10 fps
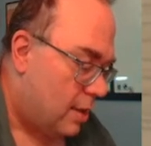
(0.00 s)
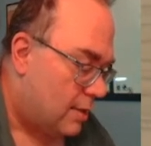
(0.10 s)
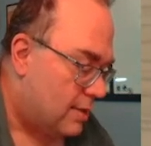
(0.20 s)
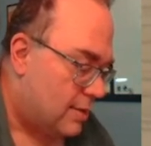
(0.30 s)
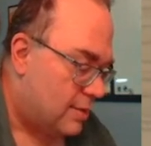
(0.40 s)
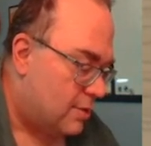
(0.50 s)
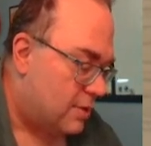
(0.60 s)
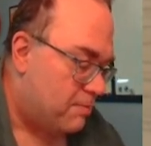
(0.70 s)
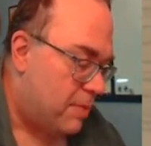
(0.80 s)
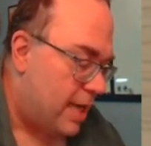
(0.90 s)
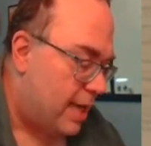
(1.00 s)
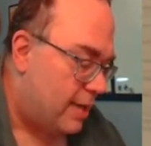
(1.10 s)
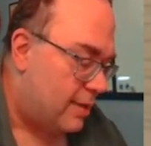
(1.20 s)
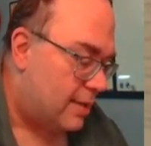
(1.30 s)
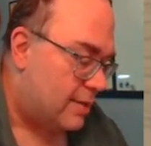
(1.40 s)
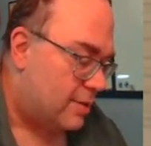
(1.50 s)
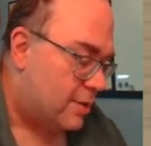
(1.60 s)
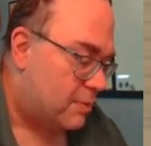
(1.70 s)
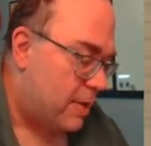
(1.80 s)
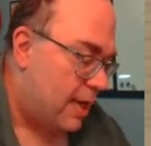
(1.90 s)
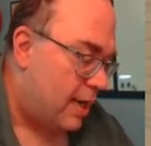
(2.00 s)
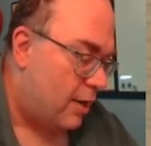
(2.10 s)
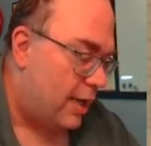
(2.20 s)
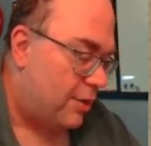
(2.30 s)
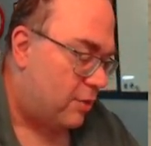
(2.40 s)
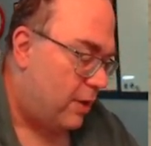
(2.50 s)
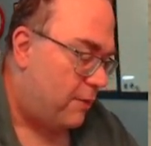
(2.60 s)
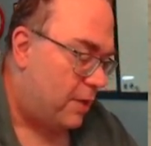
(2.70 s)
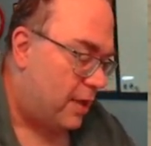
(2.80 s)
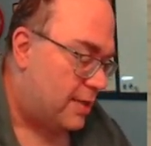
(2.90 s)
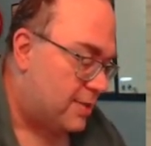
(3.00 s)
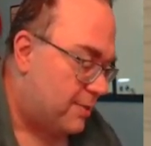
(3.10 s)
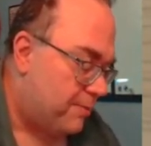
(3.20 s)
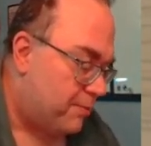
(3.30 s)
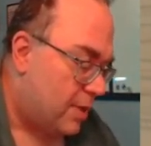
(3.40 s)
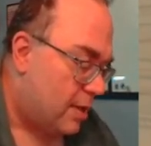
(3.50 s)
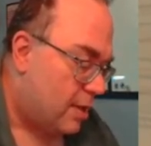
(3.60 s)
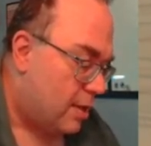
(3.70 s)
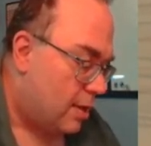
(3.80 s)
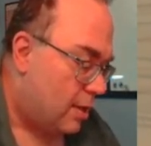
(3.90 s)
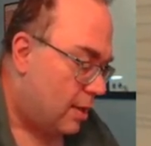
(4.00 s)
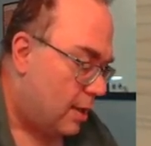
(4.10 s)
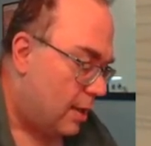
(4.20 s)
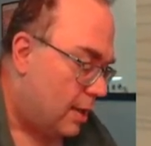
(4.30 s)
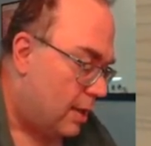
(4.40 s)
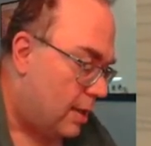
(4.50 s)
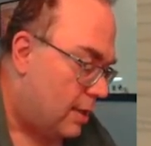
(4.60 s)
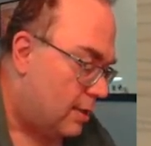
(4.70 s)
this is just bad. This is just bad. I'm going to get 3 for this. Uh,